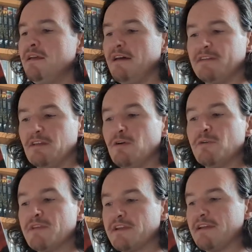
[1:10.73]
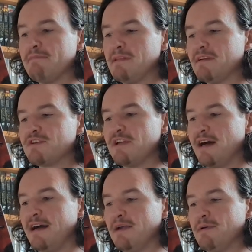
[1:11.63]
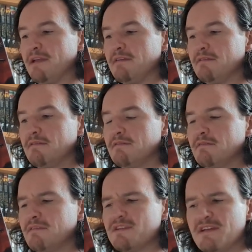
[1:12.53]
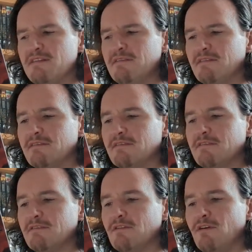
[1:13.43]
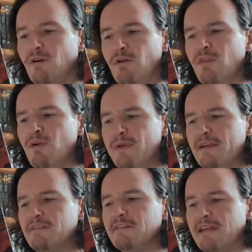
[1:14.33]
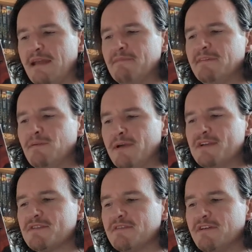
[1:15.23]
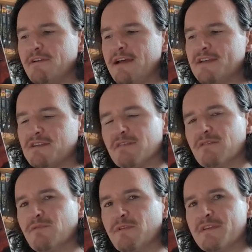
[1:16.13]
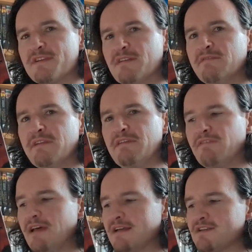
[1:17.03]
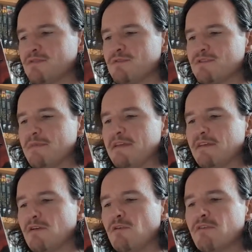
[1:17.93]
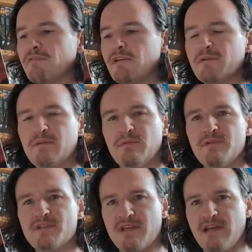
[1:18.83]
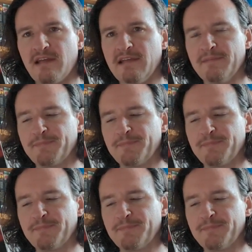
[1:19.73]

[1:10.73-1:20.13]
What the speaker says: and along the great military highway, deserted all the way to the empty western horizon where the silvery flagstones met the cornflower blue sky.